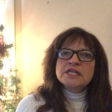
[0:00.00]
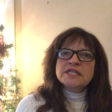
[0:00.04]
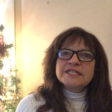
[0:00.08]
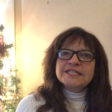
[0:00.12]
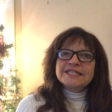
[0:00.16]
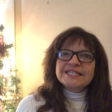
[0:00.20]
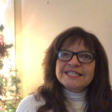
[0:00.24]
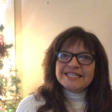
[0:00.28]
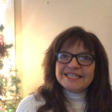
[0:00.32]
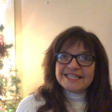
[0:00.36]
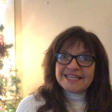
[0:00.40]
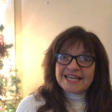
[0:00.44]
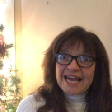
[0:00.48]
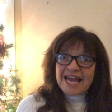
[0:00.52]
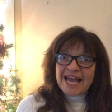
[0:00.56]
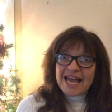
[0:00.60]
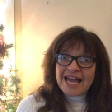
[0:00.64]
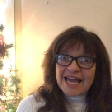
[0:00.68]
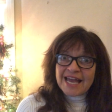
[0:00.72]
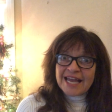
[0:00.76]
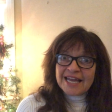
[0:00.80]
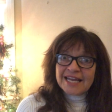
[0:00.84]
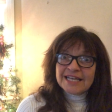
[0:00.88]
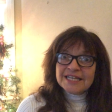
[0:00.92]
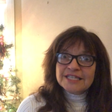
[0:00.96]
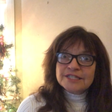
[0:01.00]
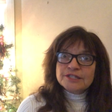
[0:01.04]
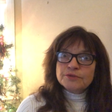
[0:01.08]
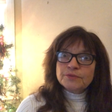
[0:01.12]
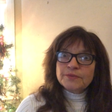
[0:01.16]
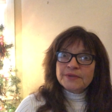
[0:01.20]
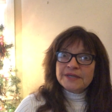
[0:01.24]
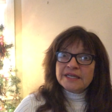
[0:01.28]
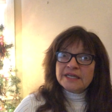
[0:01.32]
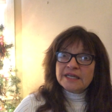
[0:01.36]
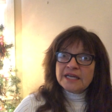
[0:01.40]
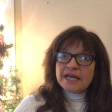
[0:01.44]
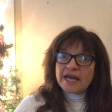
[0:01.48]
today, as
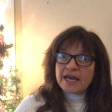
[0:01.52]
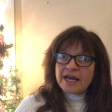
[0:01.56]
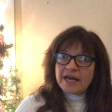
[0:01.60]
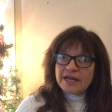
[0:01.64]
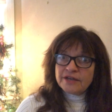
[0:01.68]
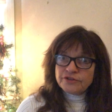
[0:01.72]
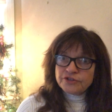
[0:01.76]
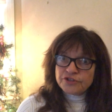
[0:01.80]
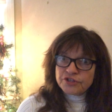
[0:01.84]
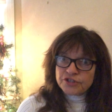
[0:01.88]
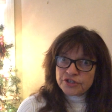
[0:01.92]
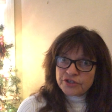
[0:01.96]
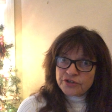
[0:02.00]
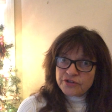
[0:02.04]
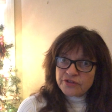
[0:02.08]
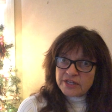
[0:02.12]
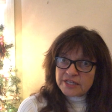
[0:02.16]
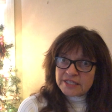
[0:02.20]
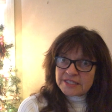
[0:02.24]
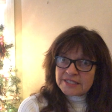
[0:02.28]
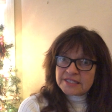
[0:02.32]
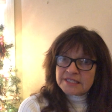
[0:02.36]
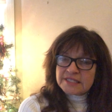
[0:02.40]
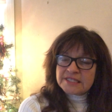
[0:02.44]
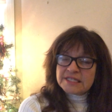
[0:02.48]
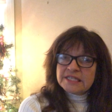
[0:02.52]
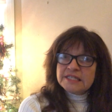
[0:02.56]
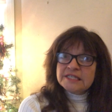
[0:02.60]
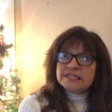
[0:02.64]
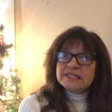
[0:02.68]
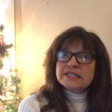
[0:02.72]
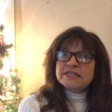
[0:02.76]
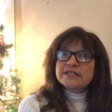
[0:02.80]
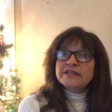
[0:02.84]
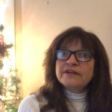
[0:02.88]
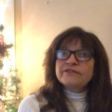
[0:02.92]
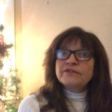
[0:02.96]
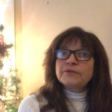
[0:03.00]
we enter this
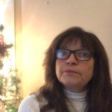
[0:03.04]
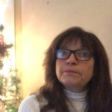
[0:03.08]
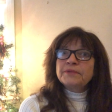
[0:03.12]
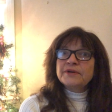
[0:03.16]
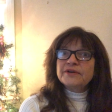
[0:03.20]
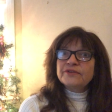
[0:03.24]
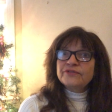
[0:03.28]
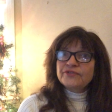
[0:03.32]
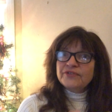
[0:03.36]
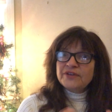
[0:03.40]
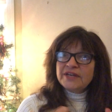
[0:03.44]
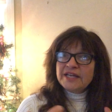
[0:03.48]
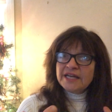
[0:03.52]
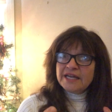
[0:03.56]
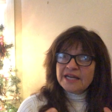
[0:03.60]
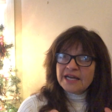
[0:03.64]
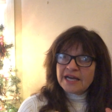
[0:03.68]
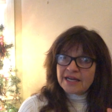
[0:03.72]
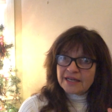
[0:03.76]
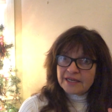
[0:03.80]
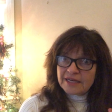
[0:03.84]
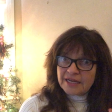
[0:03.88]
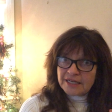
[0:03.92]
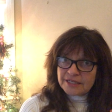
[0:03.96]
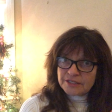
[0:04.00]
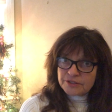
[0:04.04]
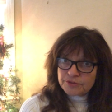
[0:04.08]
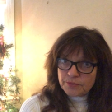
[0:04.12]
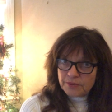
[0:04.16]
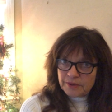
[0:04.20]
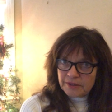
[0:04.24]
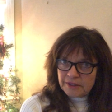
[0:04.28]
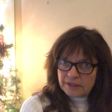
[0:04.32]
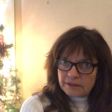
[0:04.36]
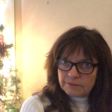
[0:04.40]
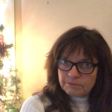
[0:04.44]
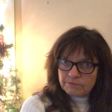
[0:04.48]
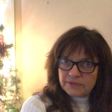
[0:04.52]
season of Epiphany and as
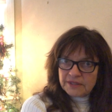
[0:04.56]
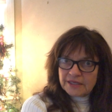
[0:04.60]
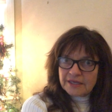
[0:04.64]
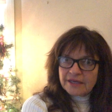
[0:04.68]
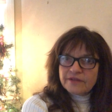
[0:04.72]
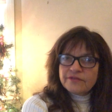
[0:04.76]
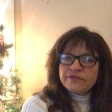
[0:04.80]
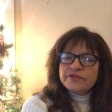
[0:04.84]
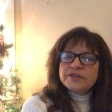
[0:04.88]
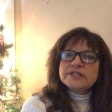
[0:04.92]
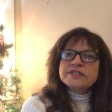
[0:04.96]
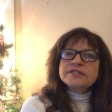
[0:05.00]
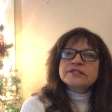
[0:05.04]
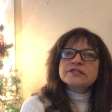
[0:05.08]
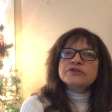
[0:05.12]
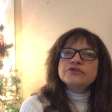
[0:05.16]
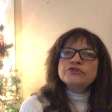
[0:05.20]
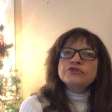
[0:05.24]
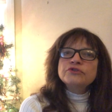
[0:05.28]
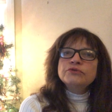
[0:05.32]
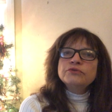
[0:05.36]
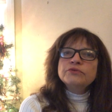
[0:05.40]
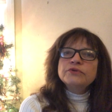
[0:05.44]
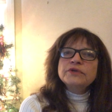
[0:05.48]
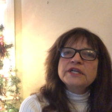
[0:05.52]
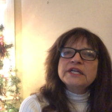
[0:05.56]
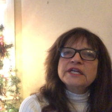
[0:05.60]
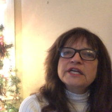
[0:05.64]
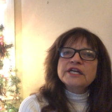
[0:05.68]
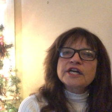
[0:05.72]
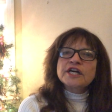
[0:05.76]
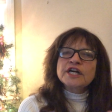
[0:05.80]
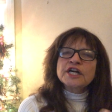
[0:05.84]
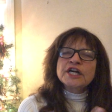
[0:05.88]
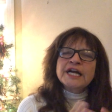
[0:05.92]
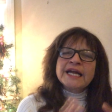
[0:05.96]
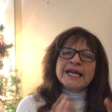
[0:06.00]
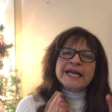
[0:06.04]
we begin this new
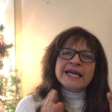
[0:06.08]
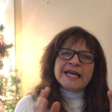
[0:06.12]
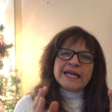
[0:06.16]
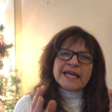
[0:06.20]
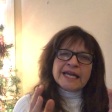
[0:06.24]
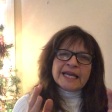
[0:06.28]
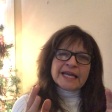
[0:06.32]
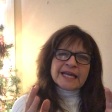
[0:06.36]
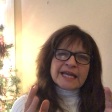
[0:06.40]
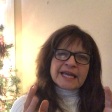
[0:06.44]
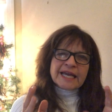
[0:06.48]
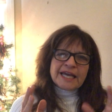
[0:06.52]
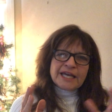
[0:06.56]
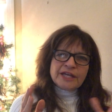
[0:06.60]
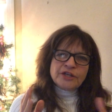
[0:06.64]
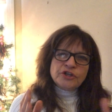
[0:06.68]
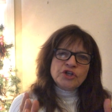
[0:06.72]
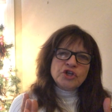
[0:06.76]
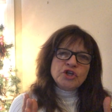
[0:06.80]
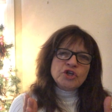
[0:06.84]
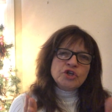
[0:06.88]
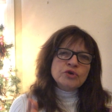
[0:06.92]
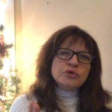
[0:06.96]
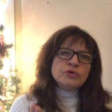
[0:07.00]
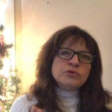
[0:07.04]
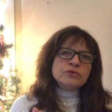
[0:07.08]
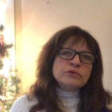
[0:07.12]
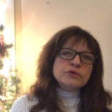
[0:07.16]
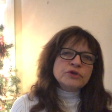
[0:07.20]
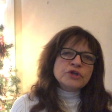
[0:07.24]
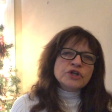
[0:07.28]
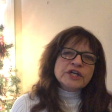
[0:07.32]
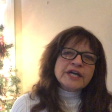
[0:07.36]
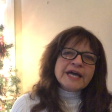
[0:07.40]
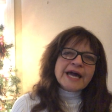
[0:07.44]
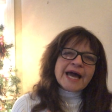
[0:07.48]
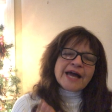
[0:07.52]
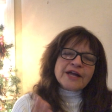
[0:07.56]
year, can you
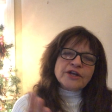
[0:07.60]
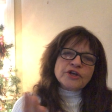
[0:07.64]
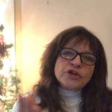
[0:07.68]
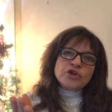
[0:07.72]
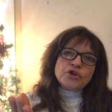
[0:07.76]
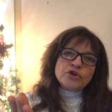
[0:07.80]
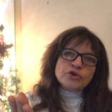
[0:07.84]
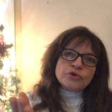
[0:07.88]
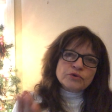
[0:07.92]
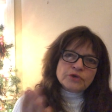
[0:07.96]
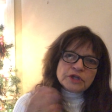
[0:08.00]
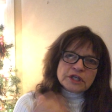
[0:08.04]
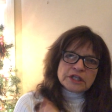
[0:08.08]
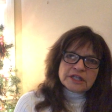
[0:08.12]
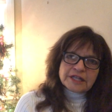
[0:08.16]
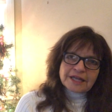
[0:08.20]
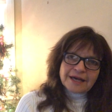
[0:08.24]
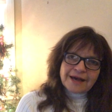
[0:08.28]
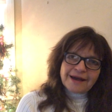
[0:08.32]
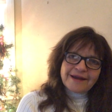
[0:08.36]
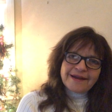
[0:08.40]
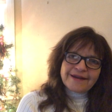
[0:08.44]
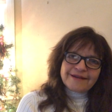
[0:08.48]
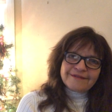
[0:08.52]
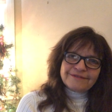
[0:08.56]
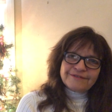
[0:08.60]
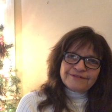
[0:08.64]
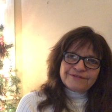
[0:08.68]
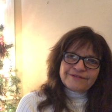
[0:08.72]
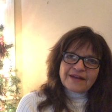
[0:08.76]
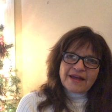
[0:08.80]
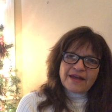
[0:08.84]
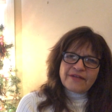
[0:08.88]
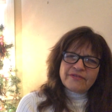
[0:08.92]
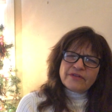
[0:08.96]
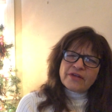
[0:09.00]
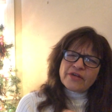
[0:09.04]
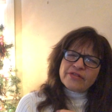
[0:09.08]
look at your life
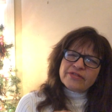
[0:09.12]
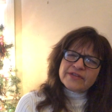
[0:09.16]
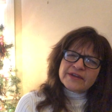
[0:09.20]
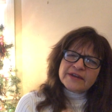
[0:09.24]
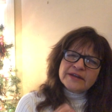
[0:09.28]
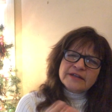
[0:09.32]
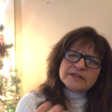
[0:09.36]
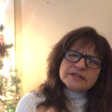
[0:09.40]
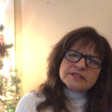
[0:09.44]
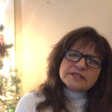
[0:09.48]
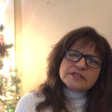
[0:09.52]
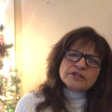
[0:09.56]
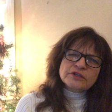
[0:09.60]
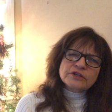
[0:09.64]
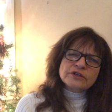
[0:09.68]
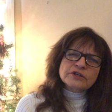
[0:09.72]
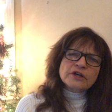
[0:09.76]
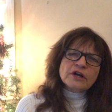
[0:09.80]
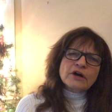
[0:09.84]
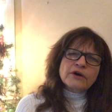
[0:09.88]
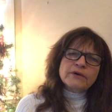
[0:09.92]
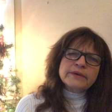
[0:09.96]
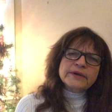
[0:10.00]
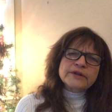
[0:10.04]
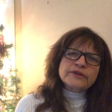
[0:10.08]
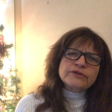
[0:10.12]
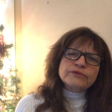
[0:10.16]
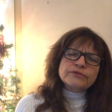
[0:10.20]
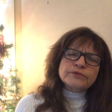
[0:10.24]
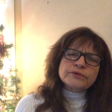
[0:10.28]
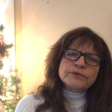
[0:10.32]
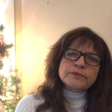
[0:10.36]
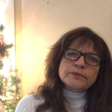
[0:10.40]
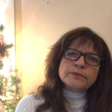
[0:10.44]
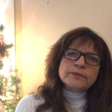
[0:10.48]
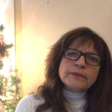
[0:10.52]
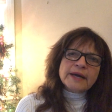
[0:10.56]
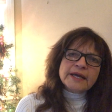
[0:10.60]
and the things you're going
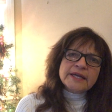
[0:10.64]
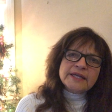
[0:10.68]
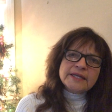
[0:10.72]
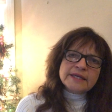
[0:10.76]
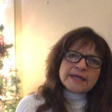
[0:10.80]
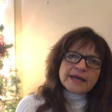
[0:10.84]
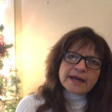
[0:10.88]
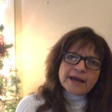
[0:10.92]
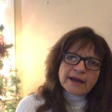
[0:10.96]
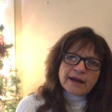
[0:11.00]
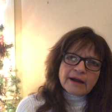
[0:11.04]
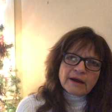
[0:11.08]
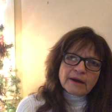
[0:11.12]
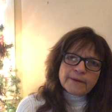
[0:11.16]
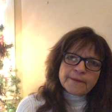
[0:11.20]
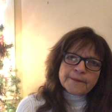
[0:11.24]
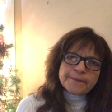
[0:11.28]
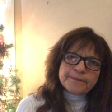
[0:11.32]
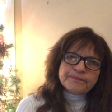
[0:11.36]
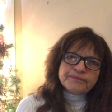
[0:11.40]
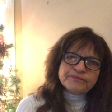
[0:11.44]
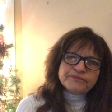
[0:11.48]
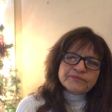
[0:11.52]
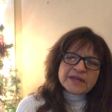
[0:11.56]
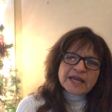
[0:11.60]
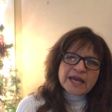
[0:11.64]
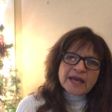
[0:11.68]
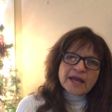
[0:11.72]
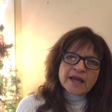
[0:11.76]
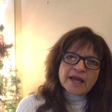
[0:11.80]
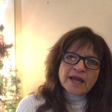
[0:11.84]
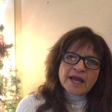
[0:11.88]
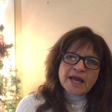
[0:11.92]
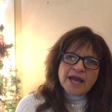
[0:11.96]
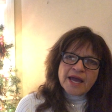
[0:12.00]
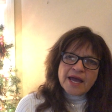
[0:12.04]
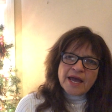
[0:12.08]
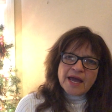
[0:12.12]
through right now
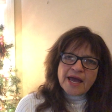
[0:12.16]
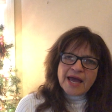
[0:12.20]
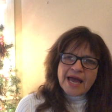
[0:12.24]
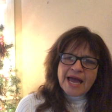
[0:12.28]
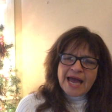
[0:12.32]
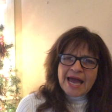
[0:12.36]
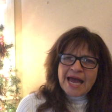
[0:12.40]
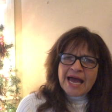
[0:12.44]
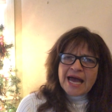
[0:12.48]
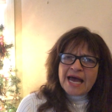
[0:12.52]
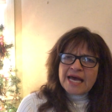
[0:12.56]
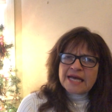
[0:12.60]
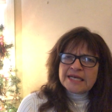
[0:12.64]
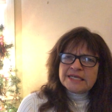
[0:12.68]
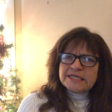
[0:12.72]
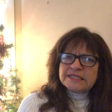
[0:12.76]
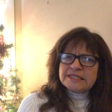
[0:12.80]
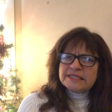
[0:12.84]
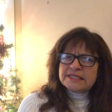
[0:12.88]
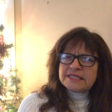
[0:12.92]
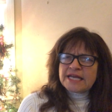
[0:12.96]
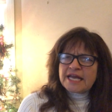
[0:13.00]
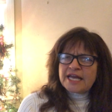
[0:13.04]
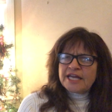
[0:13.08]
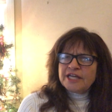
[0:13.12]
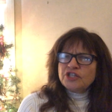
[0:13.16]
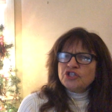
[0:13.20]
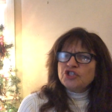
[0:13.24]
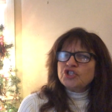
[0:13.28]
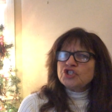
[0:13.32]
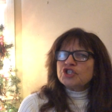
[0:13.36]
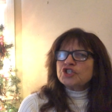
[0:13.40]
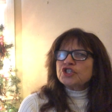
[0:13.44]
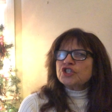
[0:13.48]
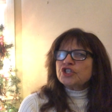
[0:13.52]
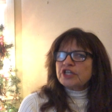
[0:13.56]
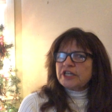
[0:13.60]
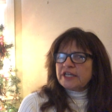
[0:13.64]
as a
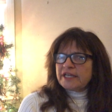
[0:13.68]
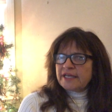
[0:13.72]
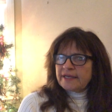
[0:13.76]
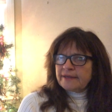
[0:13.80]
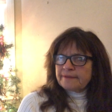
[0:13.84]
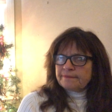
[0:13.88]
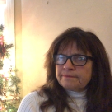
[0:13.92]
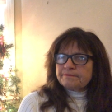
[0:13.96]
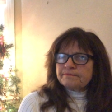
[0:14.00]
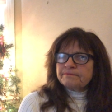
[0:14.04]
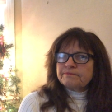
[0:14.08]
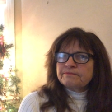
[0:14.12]
journey,